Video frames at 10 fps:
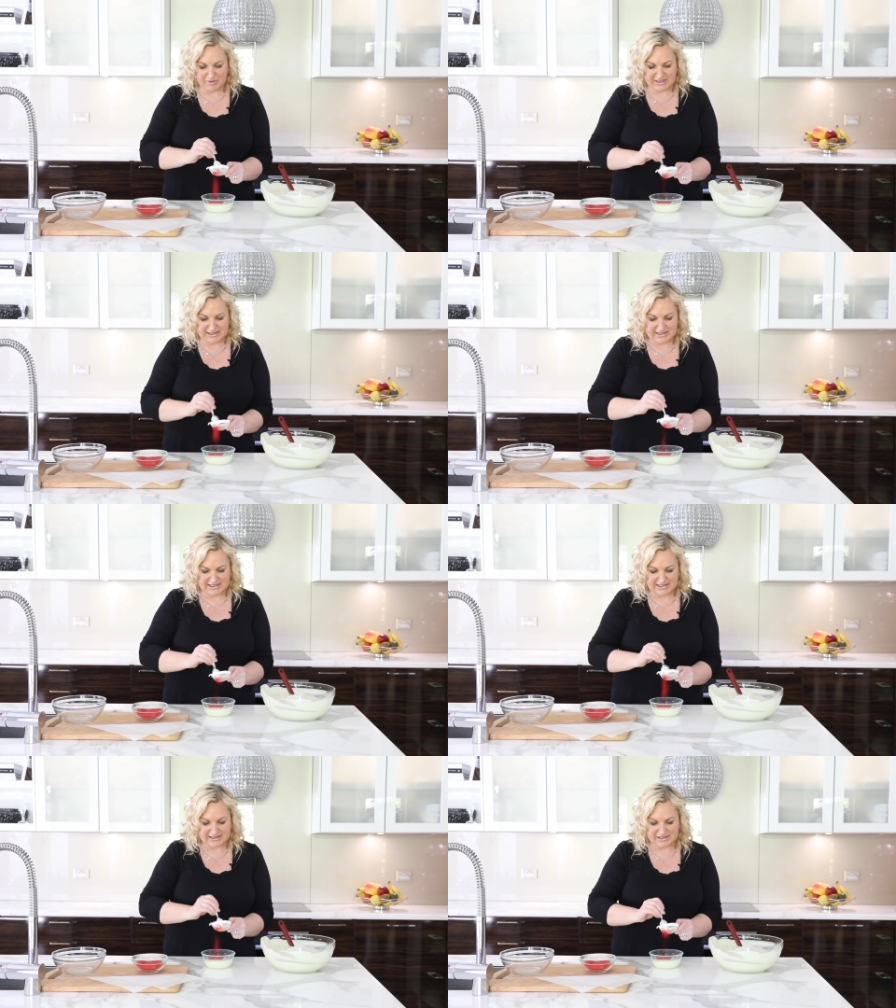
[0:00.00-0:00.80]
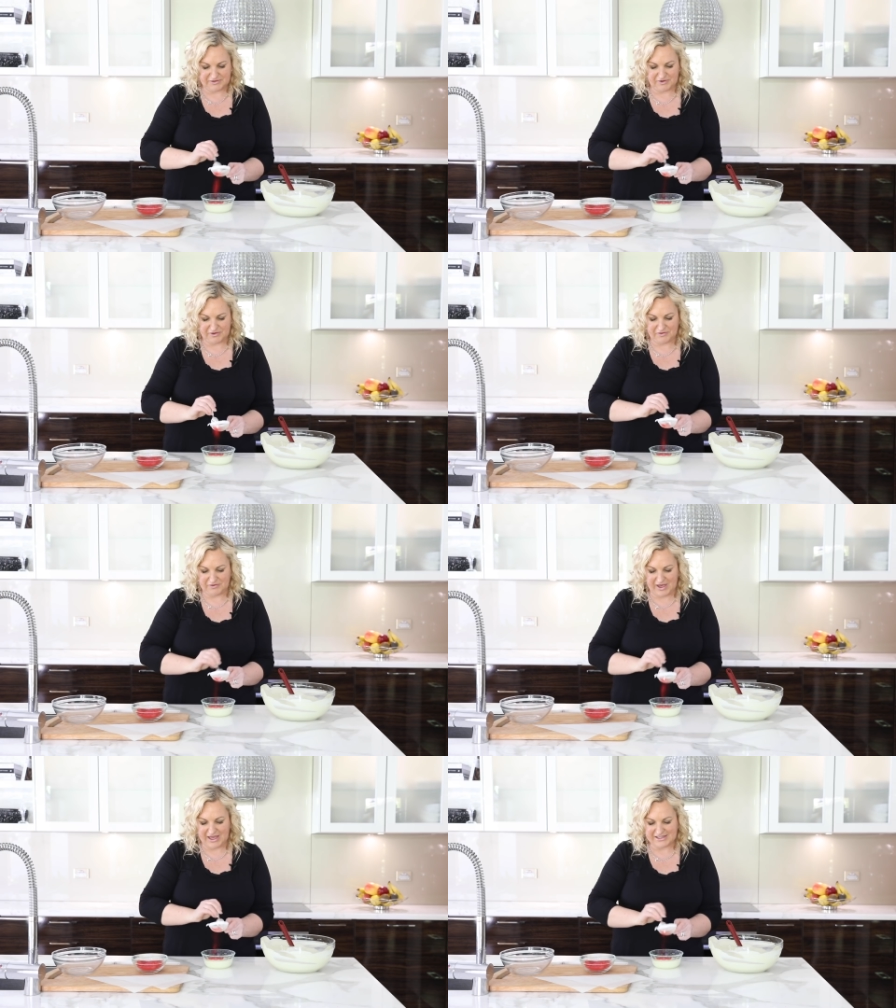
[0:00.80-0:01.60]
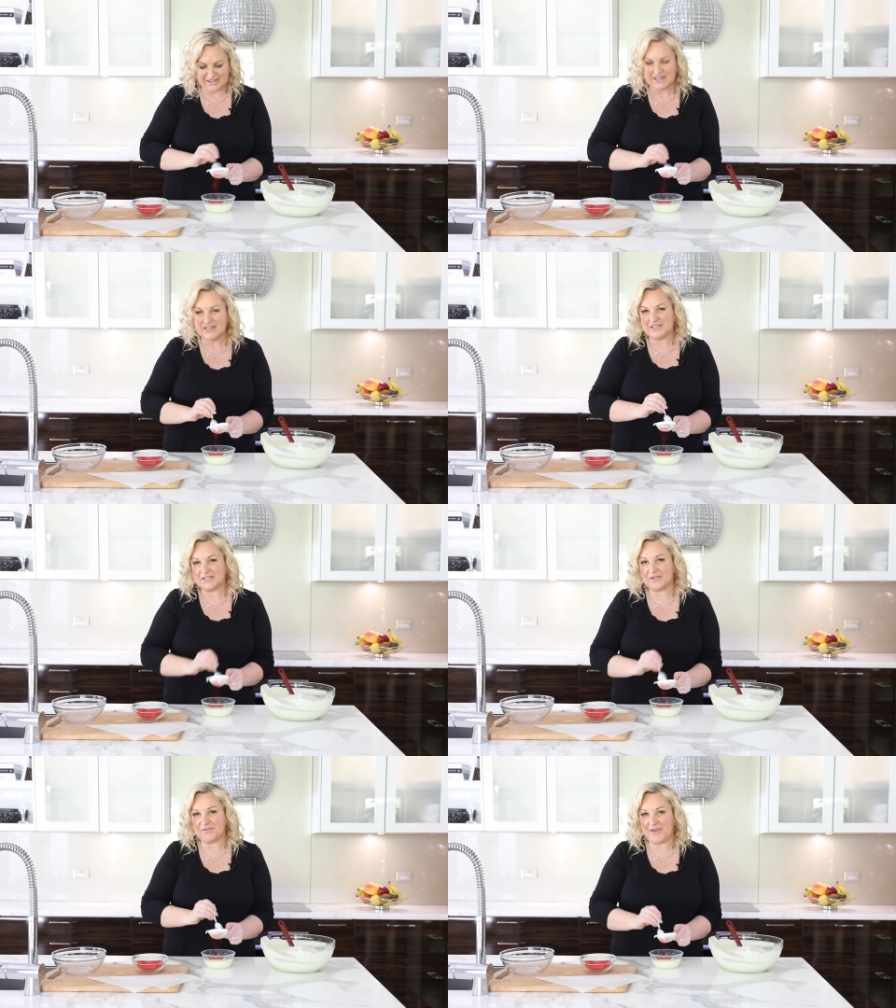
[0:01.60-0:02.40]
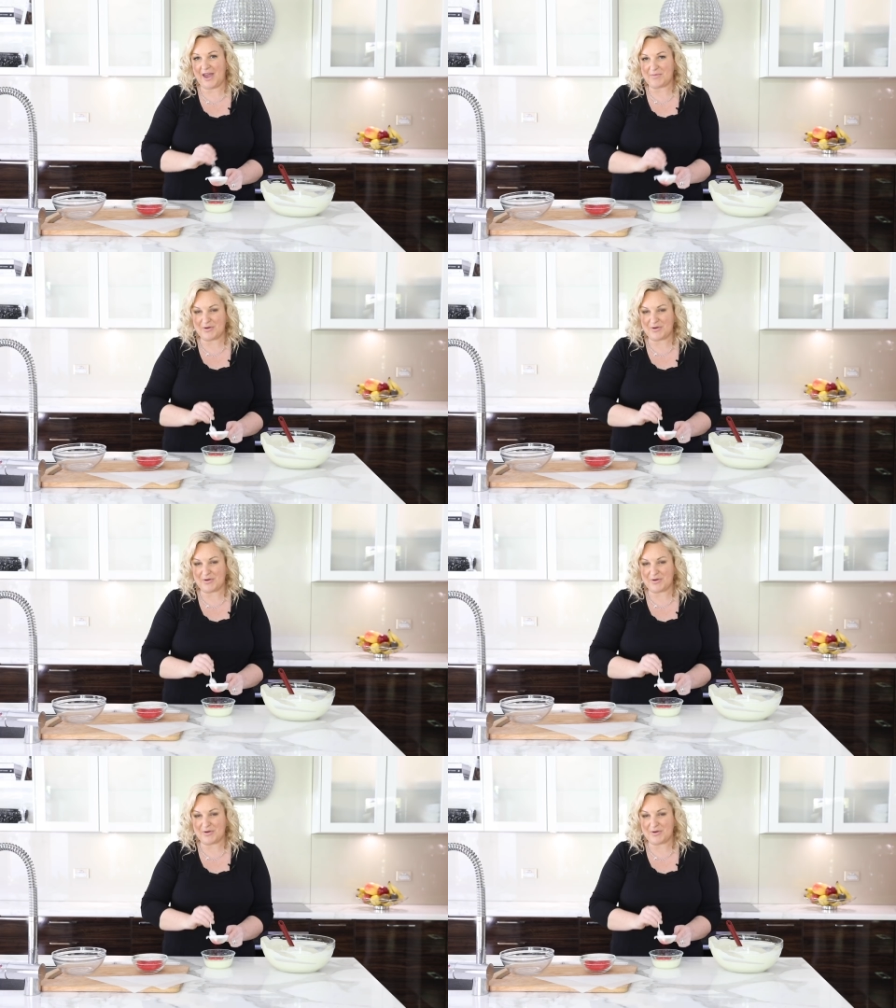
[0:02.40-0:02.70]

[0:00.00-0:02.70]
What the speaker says: because this is a different fat to the fat